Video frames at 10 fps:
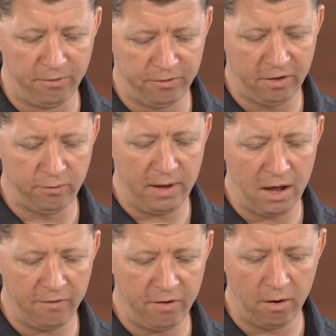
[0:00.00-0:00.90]
of things we
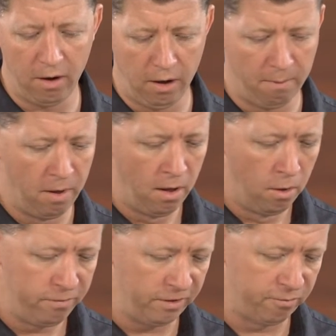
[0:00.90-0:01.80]
have here.
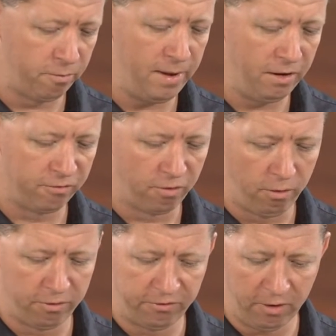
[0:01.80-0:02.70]
We've got some domain
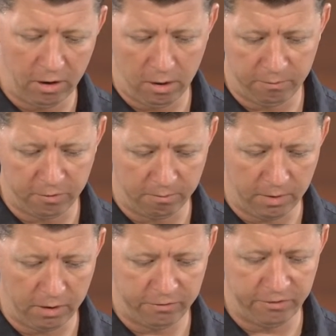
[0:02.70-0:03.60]
controllers, some
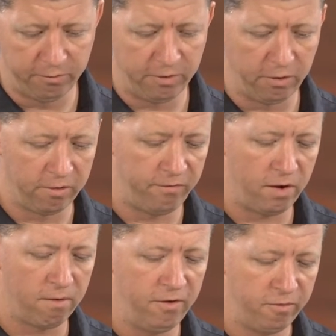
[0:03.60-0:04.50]
System Center
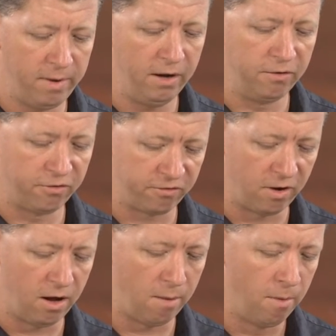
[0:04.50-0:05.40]
configuration managers,
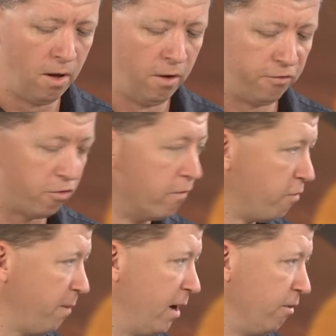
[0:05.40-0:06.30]
SCOM, service
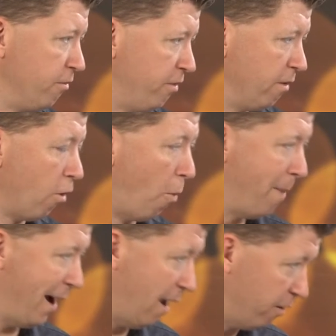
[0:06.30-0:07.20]
managers in there,
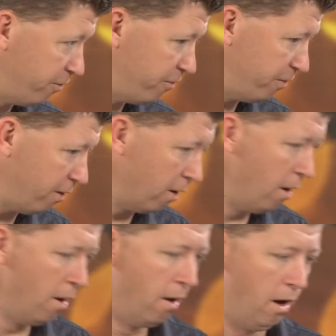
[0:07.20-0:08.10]
Opalis is in there.
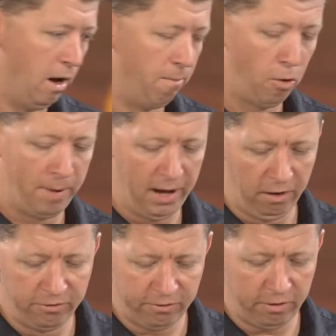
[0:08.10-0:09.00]

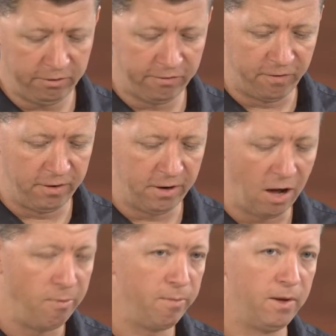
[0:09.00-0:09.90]
Opalis is a fun
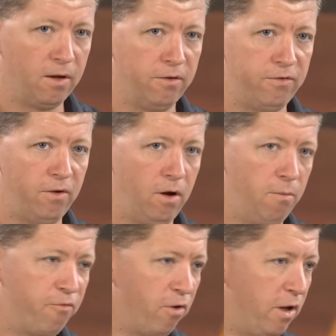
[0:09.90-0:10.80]
topic because
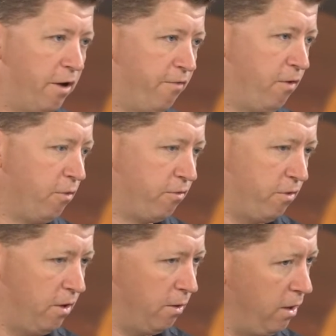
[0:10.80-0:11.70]
for a lot of folks,
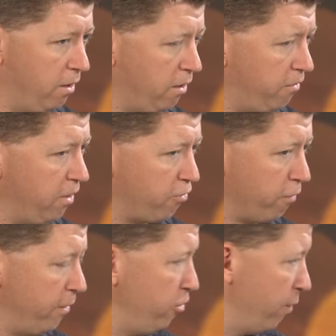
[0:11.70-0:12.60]
it's sort
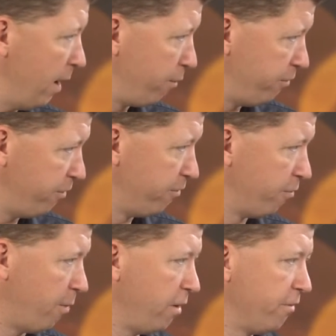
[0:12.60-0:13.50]
of a new acquisition
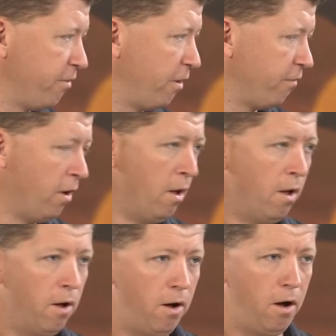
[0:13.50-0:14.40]
from Microsoft.
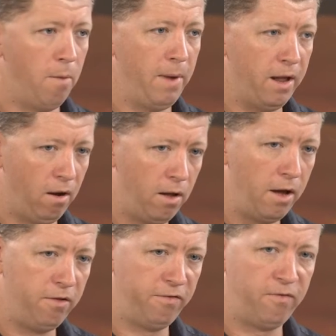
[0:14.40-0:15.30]
And a
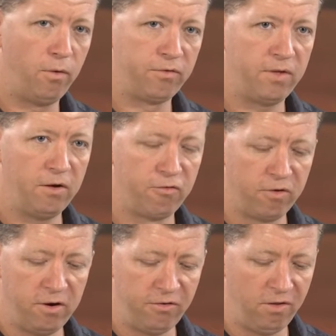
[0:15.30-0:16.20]
lot of the folks that
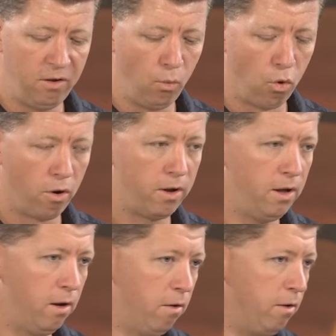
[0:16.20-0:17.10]
traditionally work
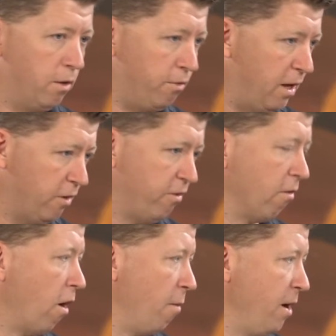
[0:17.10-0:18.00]
in data
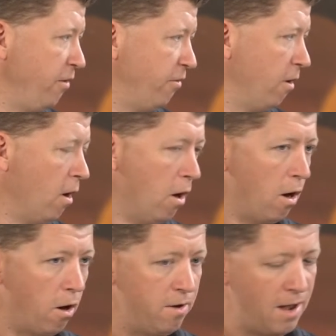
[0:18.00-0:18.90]
center automation
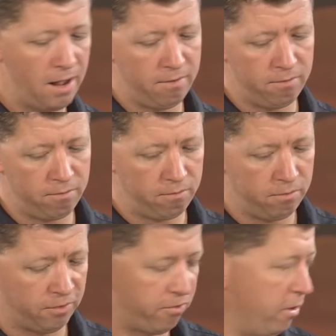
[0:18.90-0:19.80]
are not
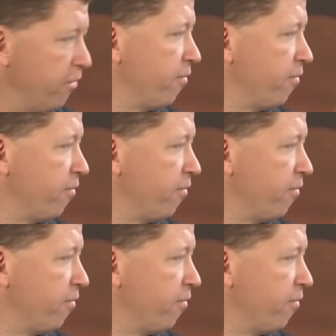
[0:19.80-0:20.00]
necessarily as